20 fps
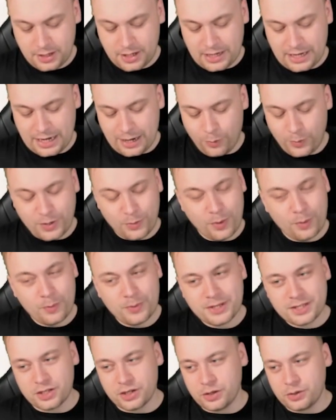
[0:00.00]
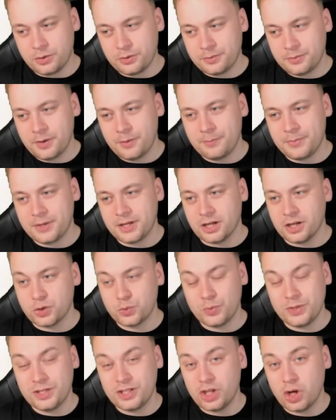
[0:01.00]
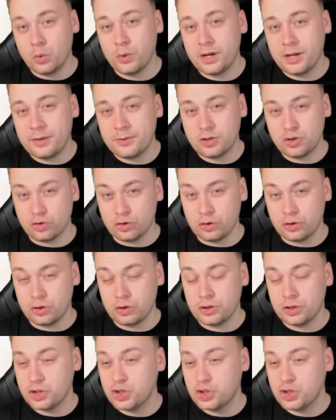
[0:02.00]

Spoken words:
Now we went with 2 because we don't want to draw